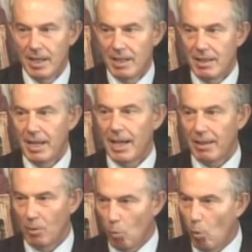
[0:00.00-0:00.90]
they get
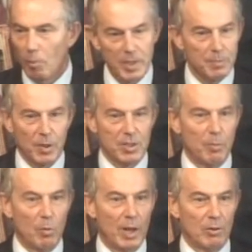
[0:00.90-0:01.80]
the warmest
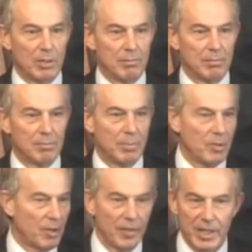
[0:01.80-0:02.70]
possible welcome,
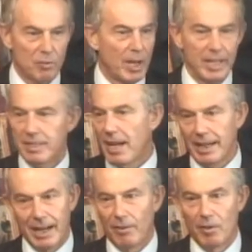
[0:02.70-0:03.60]
both on the Israeli side
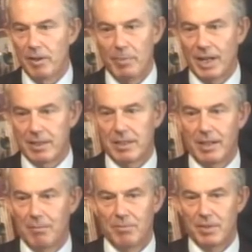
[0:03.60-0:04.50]
and on the
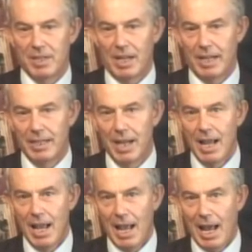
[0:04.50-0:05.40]
Palestinian side.
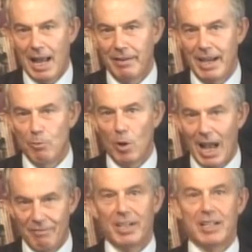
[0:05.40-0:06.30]
And they will
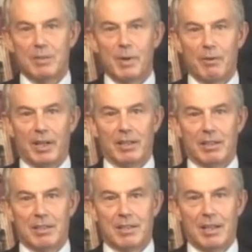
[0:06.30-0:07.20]
have an
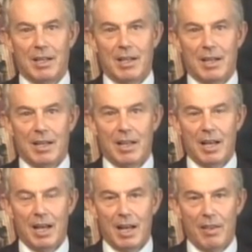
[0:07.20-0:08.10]
experience
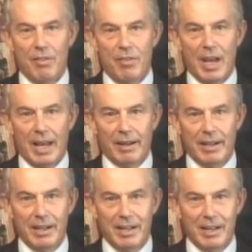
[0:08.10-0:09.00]
that
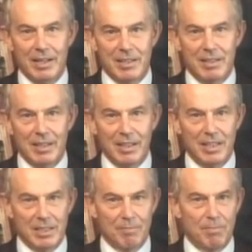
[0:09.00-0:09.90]
is